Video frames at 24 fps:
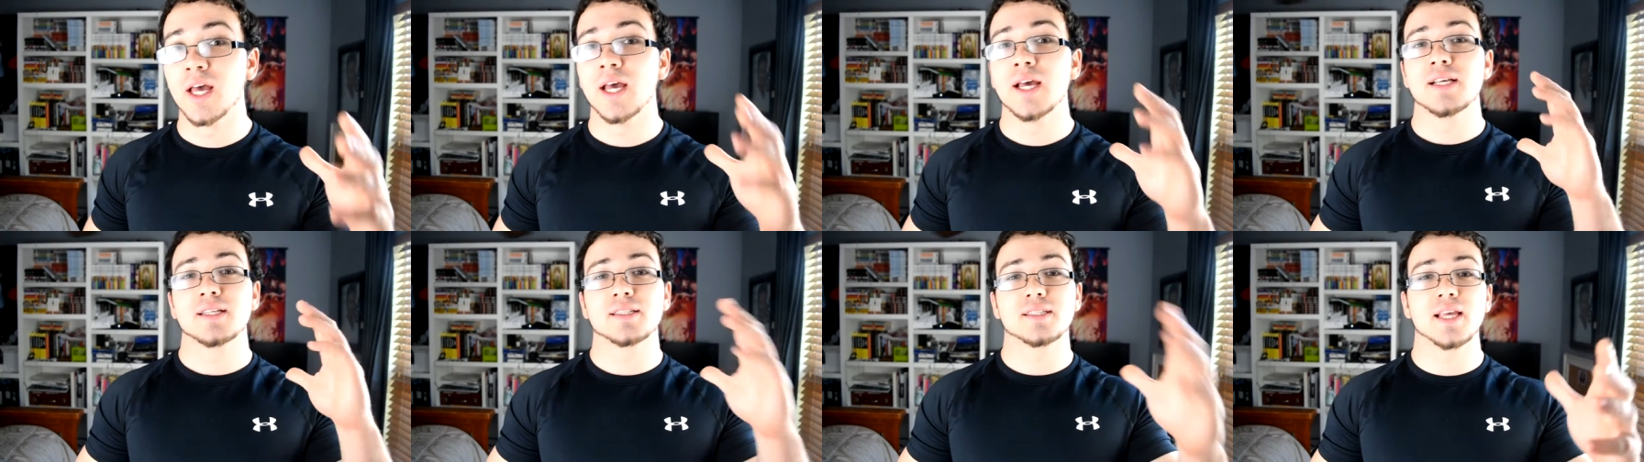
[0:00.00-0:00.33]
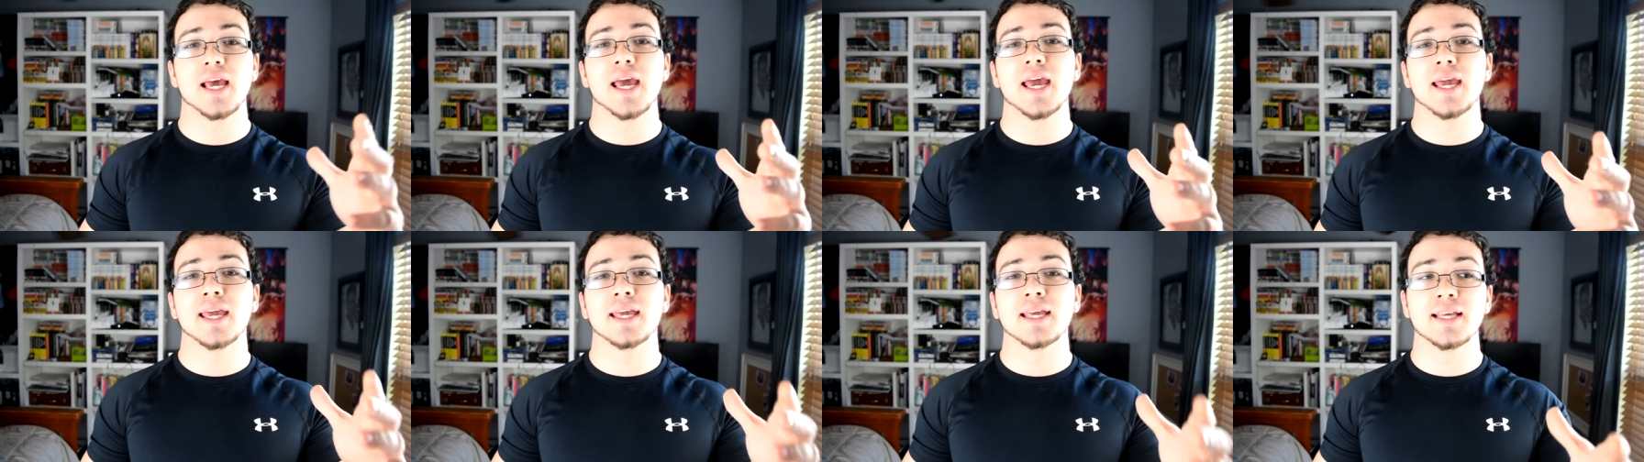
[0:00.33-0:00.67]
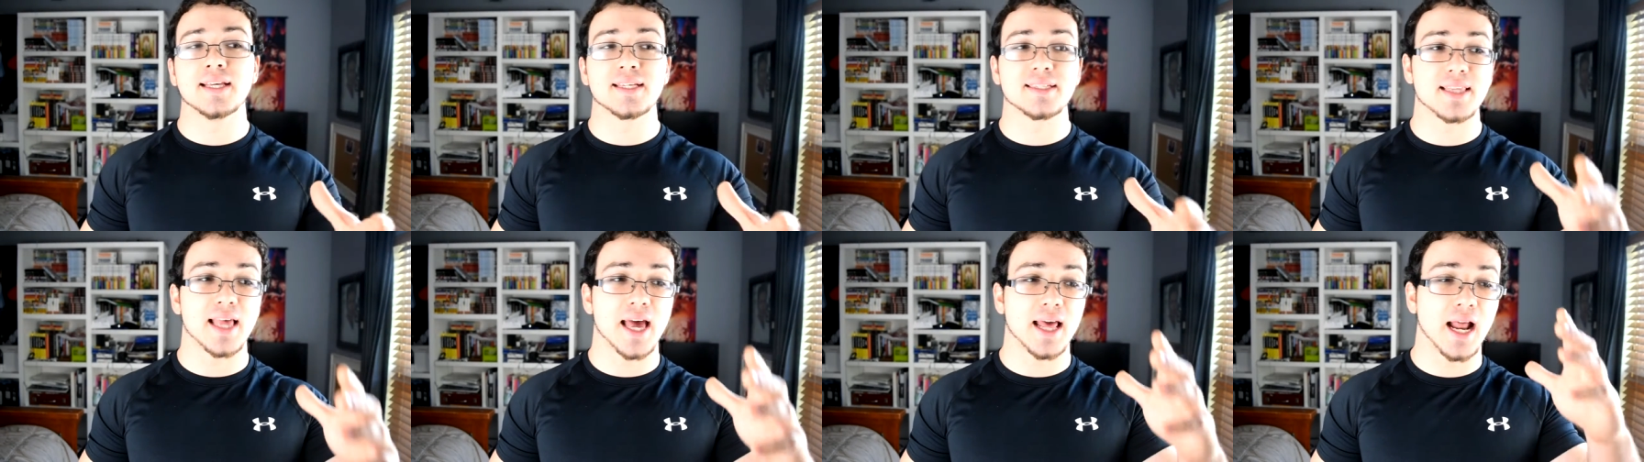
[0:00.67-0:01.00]
say
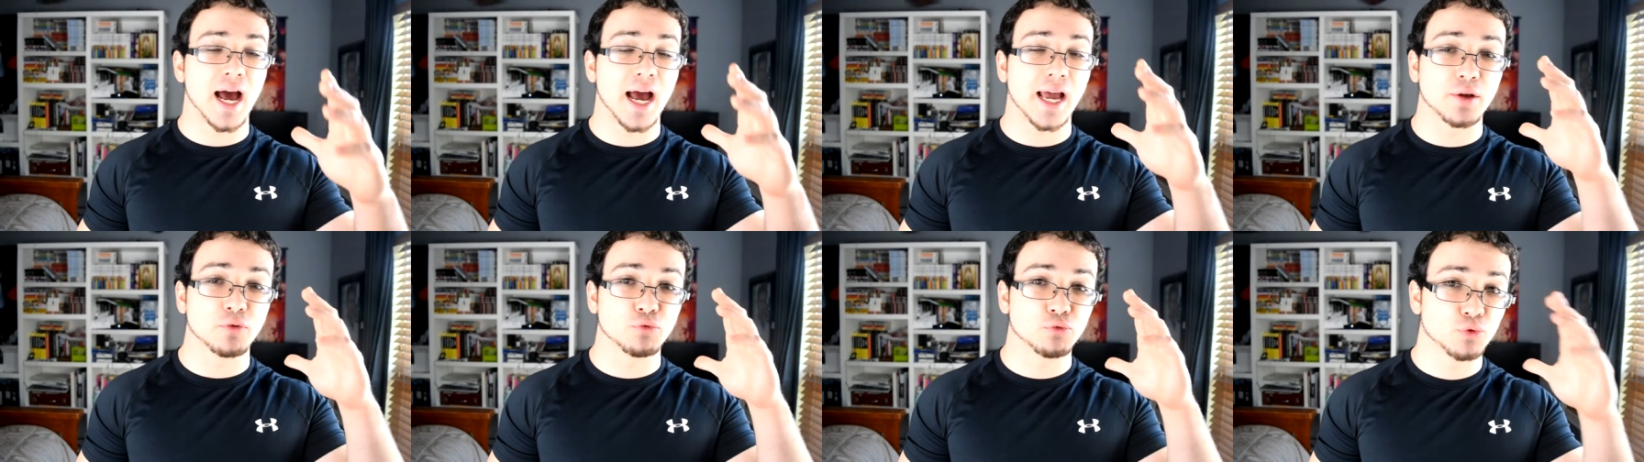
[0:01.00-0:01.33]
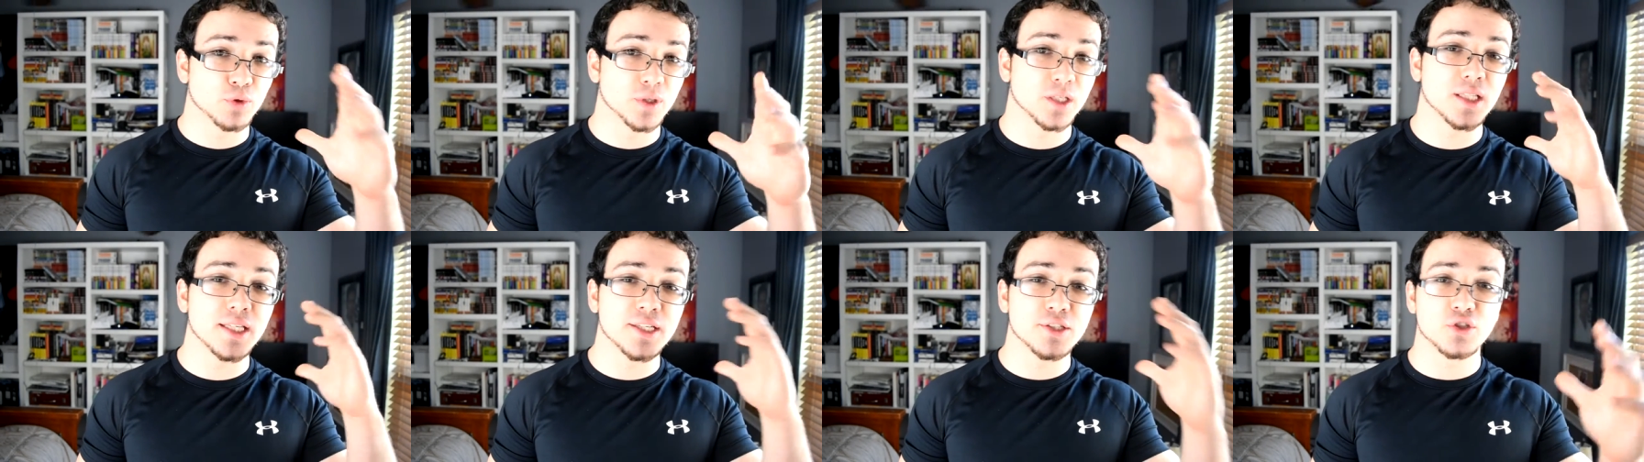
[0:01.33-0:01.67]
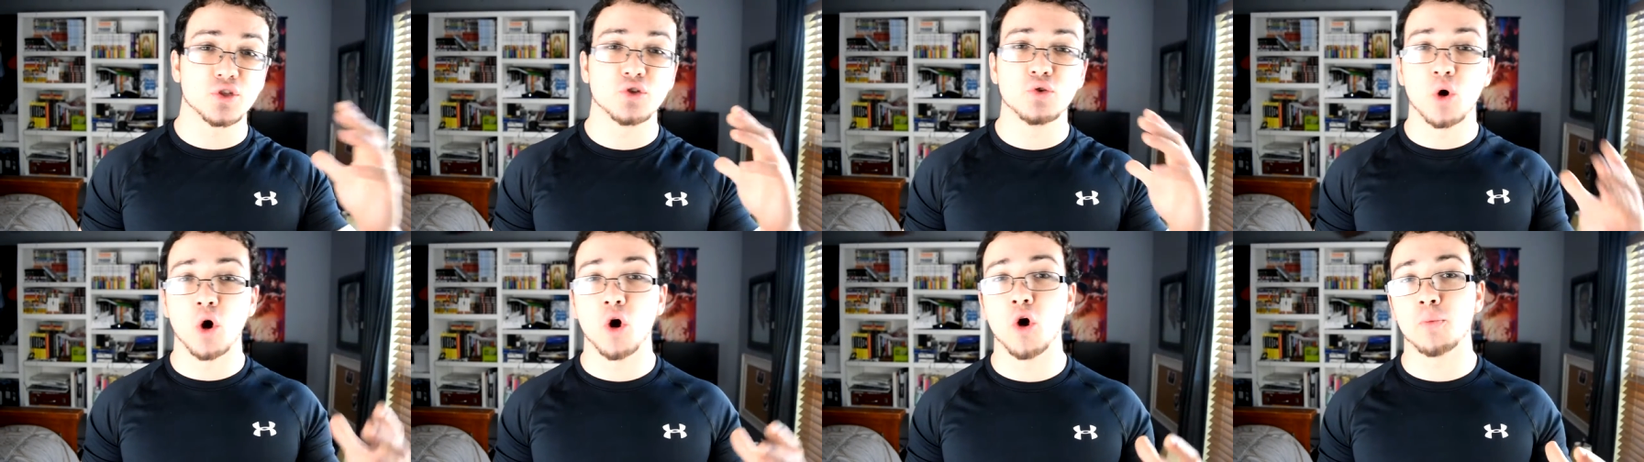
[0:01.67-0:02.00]
is that I really
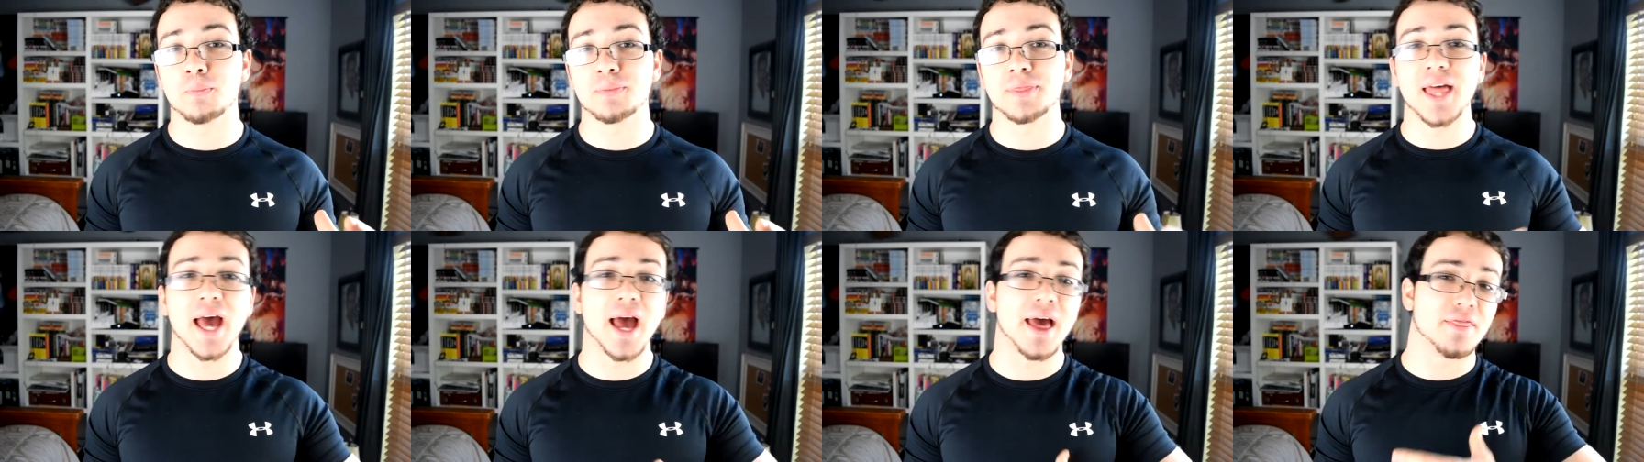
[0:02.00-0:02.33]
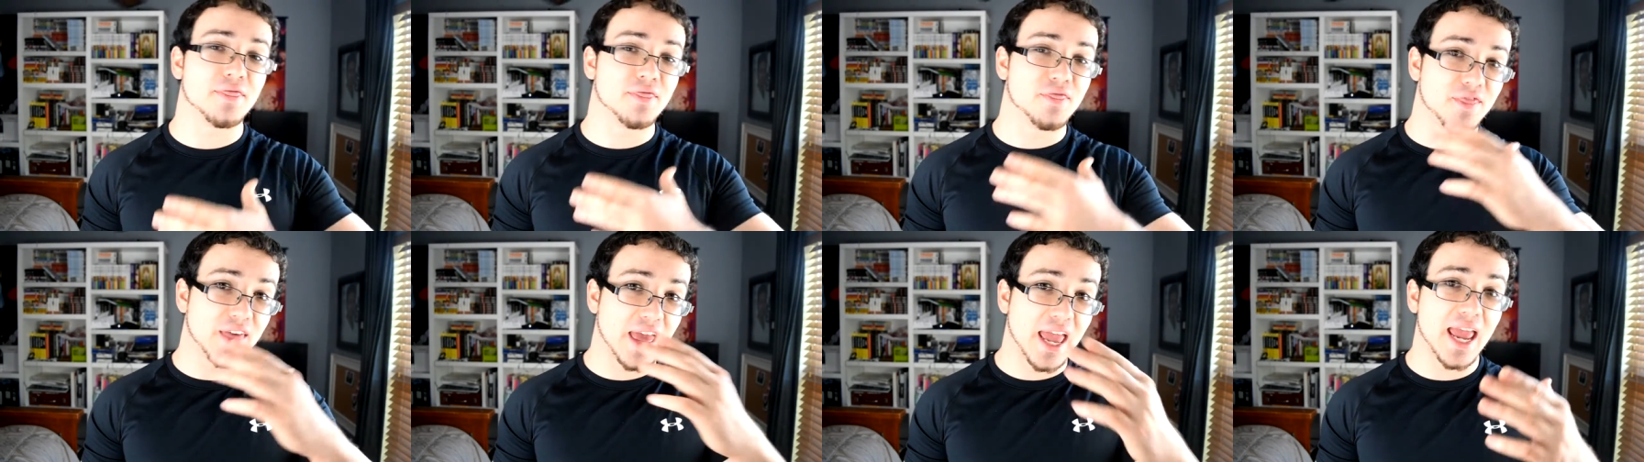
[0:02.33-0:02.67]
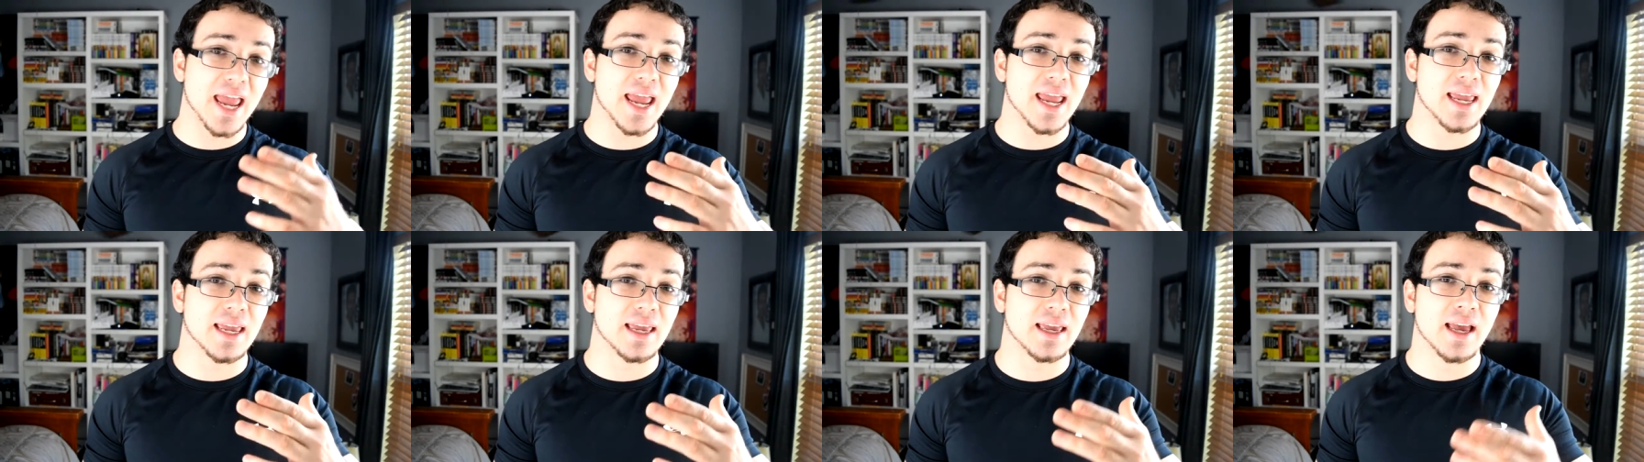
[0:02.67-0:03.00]
do hope that
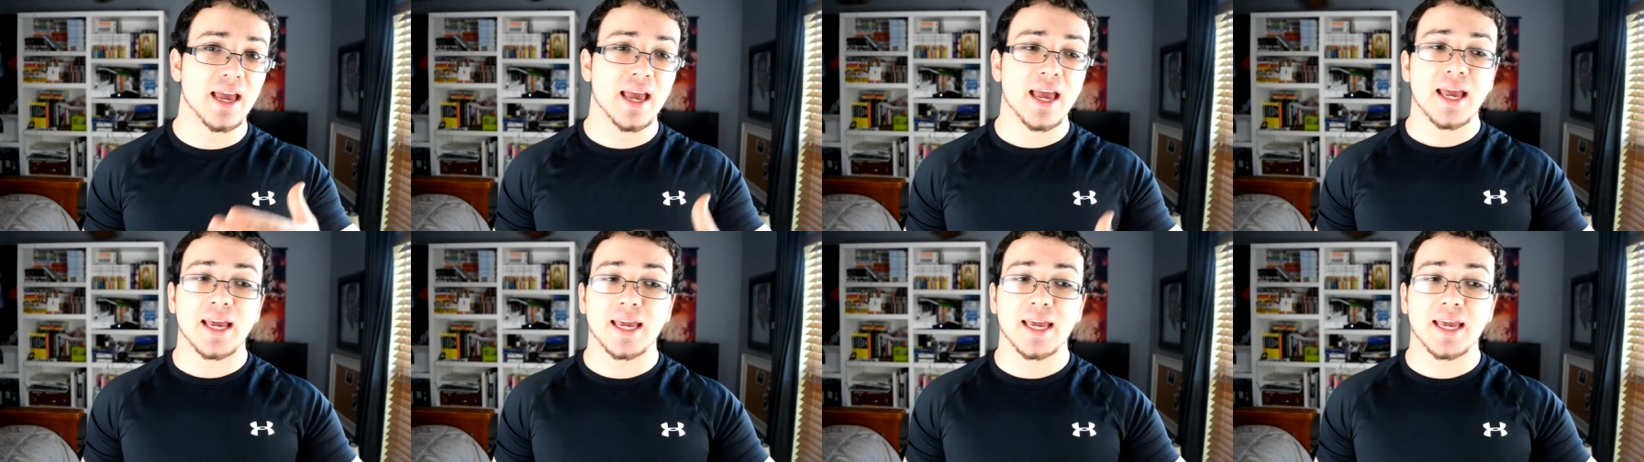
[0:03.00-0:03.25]
they